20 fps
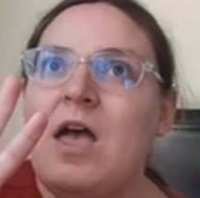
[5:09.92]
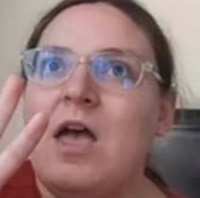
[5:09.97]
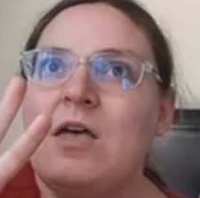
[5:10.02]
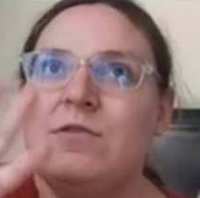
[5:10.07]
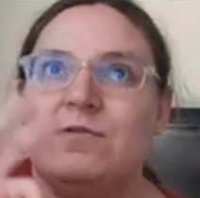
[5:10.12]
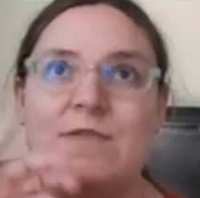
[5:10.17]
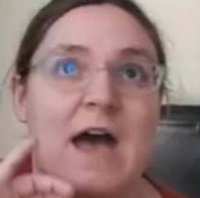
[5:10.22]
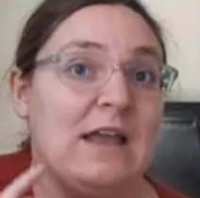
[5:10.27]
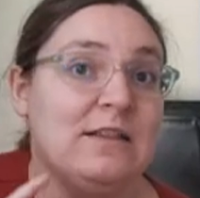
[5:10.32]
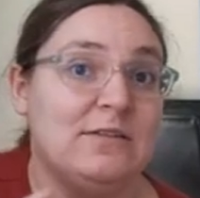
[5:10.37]

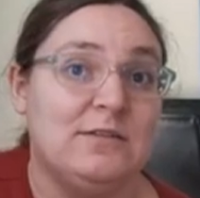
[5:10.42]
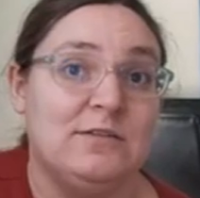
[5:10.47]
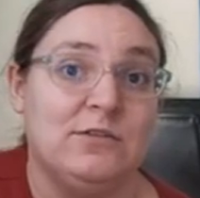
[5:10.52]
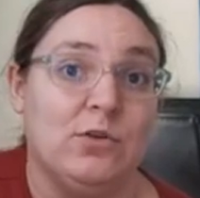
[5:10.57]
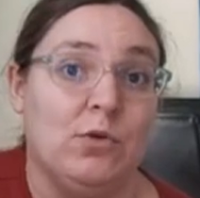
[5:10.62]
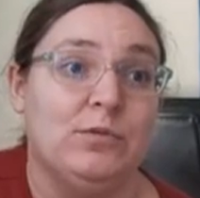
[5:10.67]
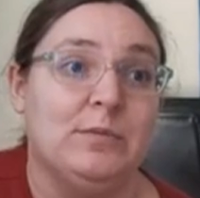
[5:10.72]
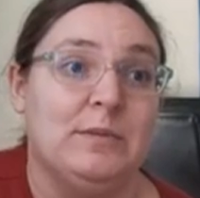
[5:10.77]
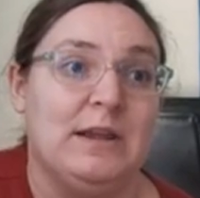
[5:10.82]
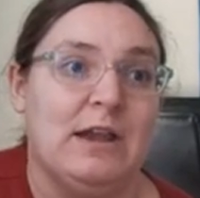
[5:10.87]
That
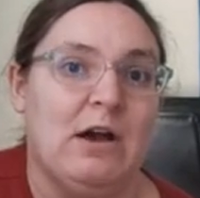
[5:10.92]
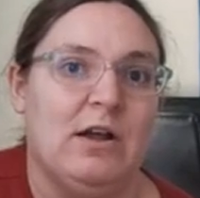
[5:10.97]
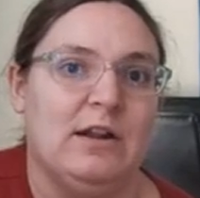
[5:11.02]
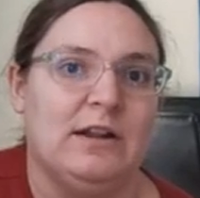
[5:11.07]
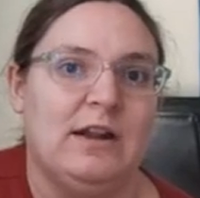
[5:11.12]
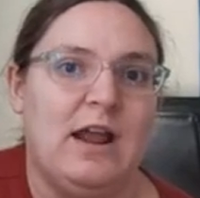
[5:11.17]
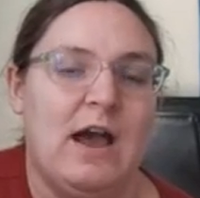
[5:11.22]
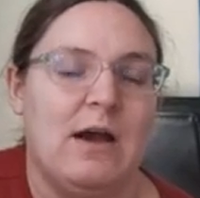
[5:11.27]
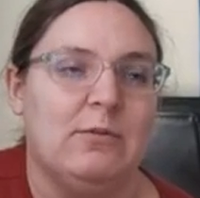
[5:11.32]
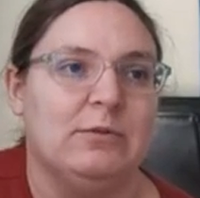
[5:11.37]
sold me on
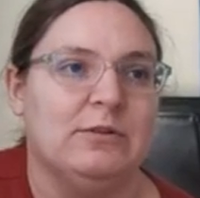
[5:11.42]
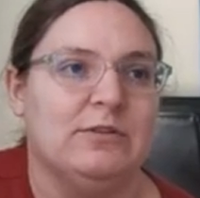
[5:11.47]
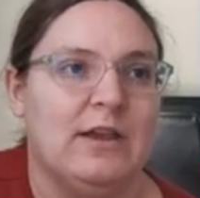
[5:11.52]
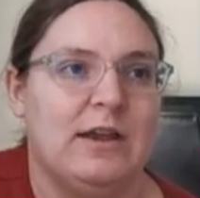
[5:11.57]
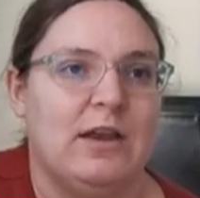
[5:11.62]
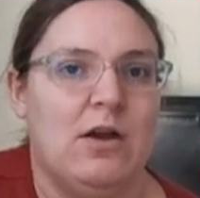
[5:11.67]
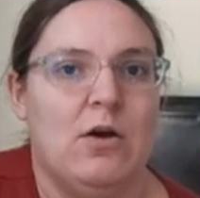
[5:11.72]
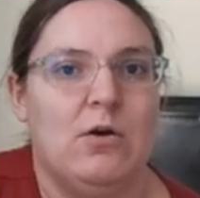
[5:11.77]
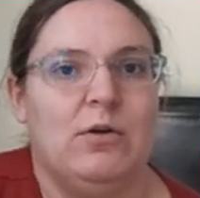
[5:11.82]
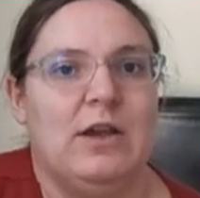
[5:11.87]
it. I was
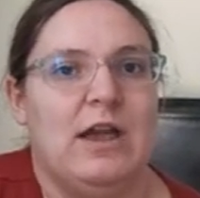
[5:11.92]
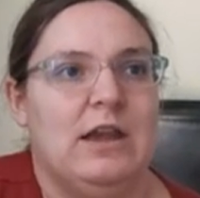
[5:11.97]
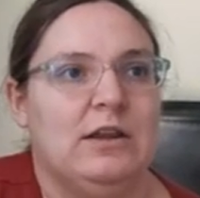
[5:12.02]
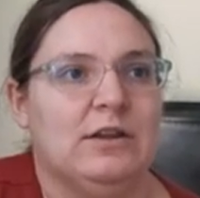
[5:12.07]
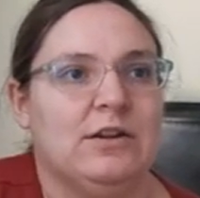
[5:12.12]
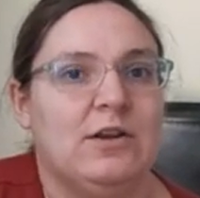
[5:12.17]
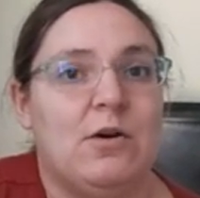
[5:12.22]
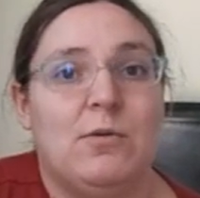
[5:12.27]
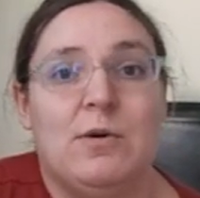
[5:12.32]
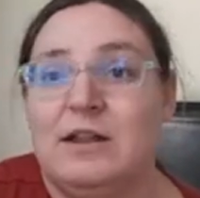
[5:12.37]
like, okay,
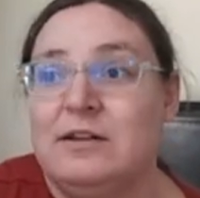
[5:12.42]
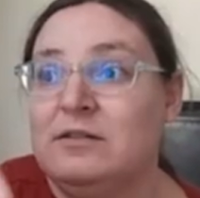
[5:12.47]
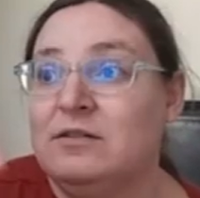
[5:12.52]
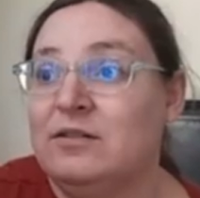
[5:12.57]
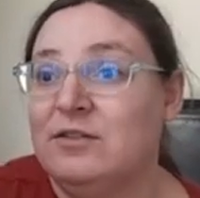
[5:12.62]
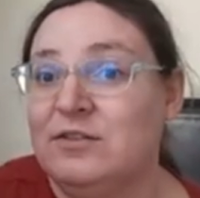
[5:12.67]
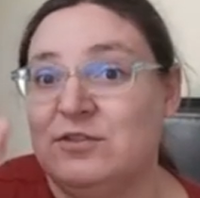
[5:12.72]
you know what?